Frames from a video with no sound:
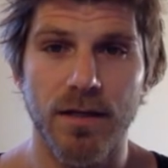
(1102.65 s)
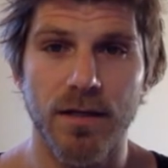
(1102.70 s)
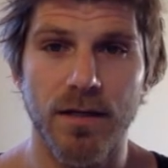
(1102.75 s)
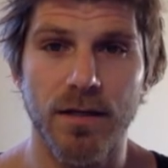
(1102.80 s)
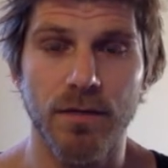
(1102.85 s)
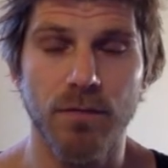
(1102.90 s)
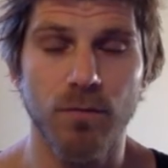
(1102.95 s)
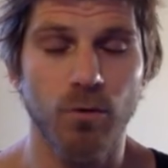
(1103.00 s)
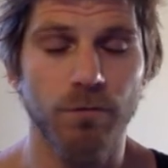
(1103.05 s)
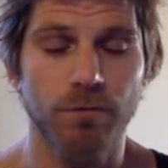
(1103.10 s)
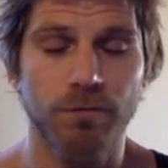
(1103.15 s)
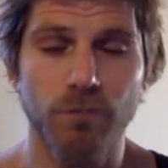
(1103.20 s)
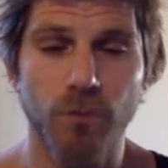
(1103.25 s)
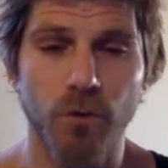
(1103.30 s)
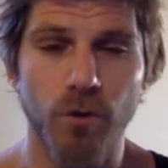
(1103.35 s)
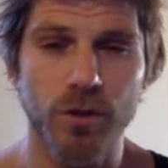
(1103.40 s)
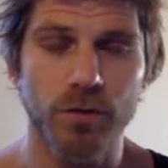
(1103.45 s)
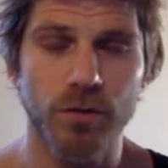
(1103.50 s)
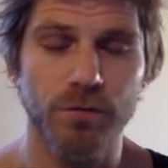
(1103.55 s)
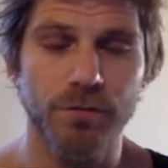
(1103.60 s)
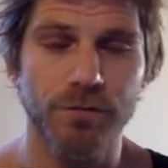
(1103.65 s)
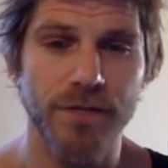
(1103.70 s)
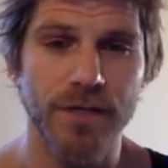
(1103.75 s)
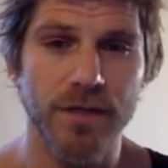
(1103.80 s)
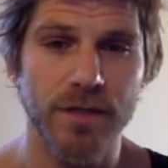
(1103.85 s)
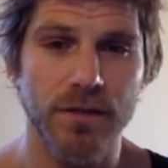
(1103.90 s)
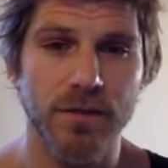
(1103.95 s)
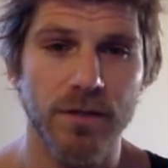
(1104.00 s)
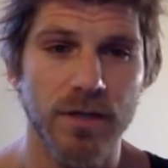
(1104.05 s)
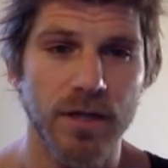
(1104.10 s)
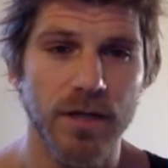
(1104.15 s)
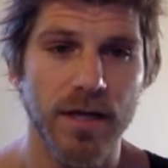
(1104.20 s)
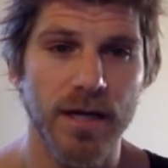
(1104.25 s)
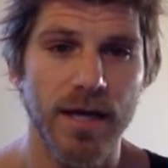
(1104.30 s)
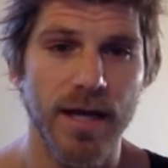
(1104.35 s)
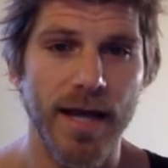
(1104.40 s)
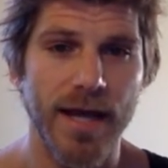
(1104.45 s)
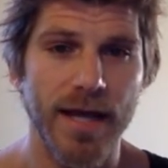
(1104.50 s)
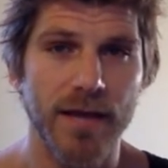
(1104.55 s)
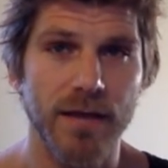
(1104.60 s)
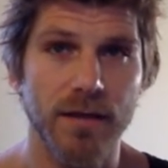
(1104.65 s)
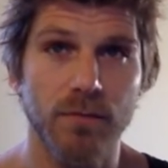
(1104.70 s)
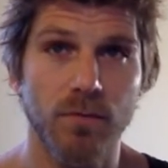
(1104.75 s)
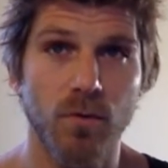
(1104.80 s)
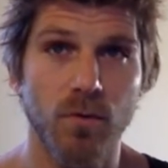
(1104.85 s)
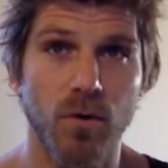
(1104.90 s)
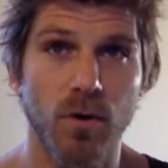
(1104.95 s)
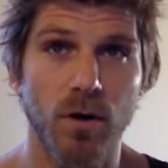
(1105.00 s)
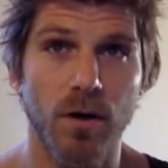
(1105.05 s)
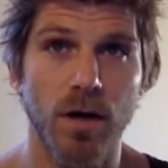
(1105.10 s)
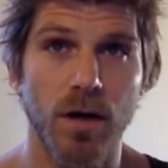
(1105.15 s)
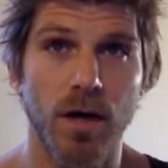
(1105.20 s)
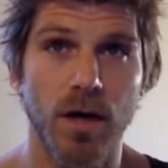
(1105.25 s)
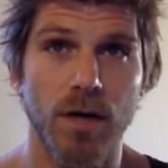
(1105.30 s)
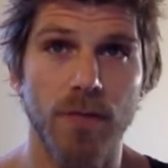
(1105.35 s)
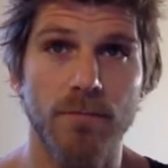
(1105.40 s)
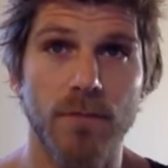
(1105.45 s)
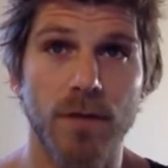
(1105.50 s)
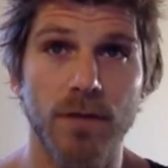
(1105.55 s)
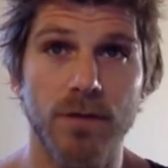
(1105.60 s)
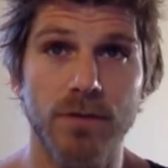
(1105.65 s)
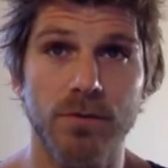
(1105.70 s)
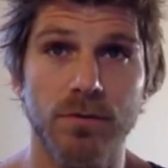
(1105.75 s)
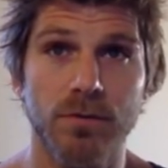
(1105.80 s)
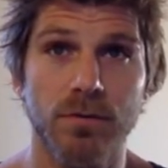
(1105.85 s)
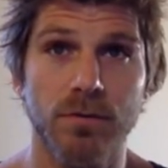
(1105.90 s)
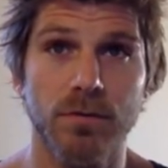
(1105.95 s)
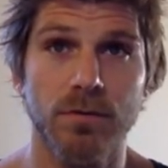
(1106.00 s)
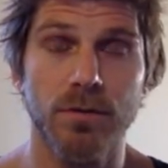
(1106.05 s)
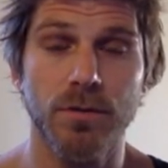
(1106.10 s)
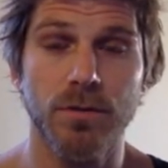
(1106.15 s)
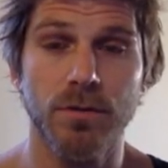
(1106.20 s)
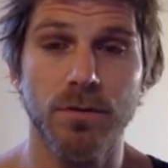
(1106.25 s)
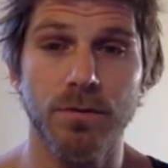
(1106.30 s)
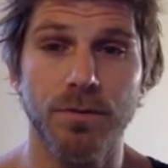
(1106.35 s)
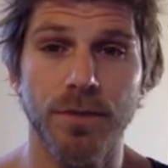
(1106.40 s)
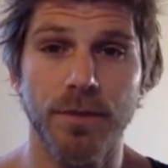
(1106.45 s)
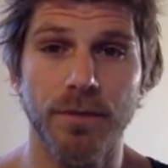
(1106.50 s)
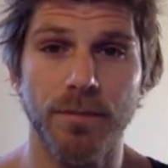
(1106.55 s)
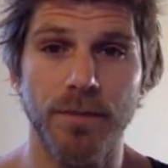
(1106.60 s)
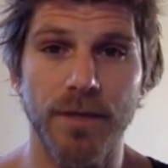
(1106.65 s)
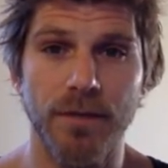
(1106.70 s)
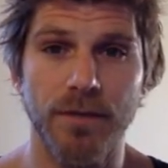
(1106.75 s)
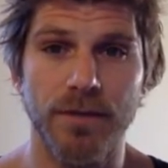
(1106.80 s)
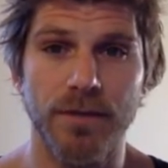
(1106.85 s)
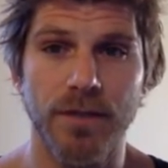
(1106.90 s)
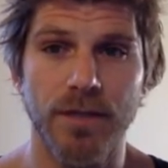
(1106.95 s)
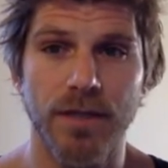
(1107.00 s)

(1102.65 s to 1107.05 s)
the more full you'll feel and the more muscle you will build.